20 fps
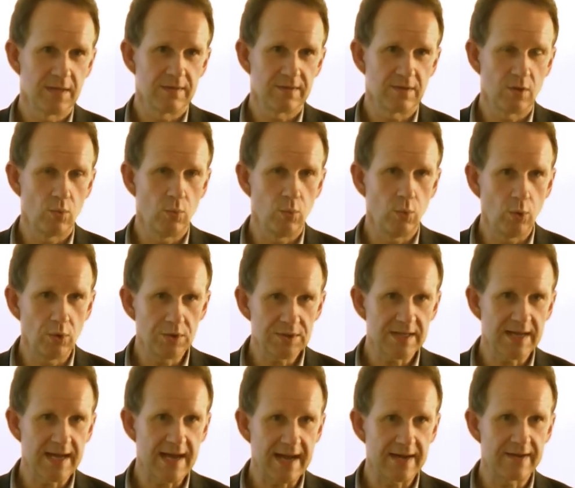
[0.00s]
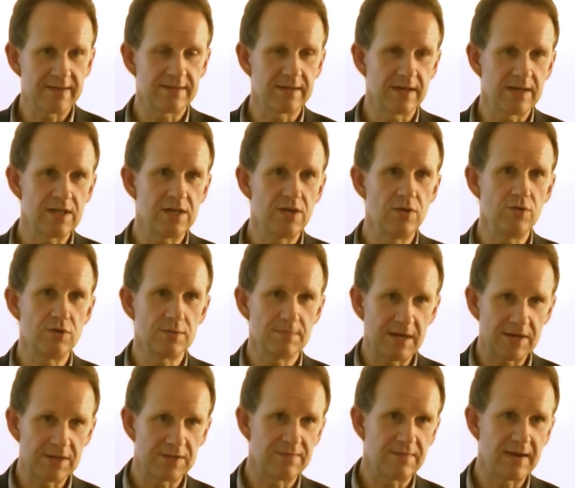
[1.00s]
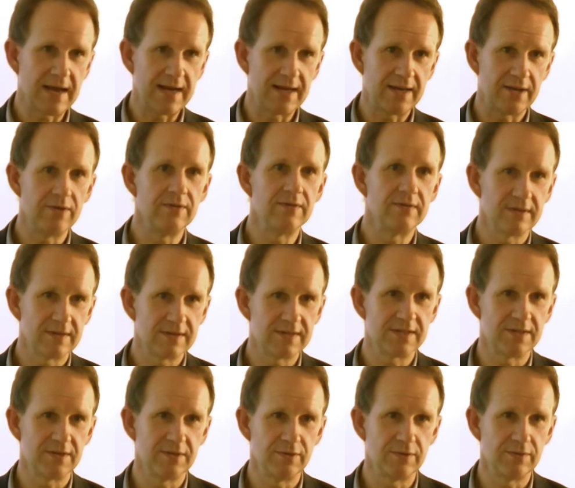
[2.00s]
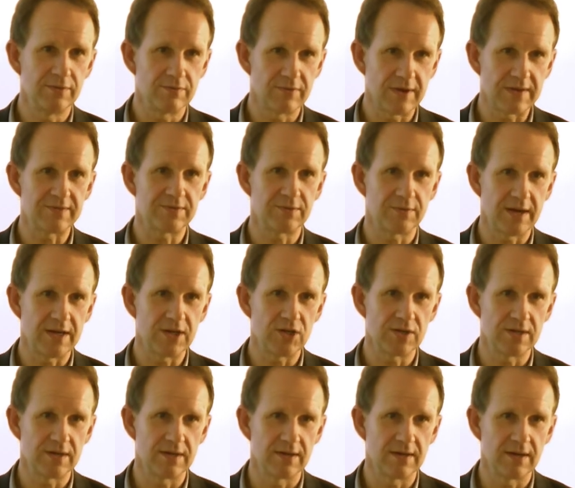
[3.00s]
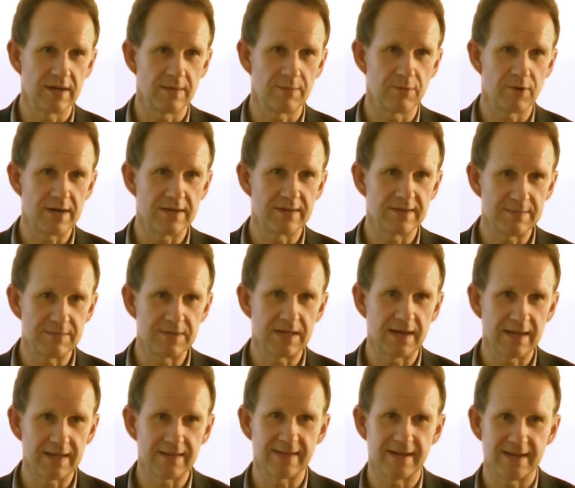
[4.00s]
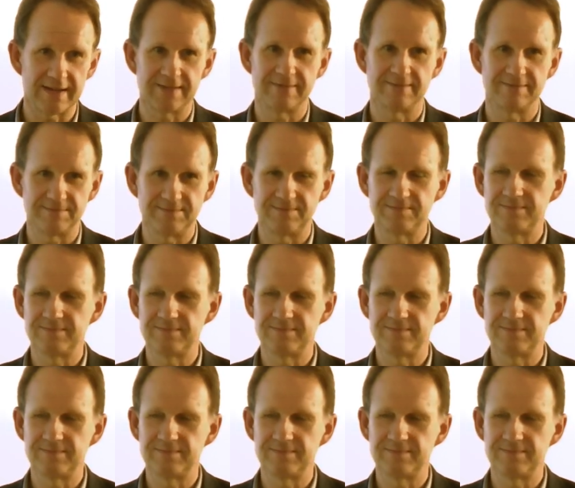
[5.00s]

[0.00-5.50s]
So water adds a huge amount of value to restoration. Our brain seems to like that.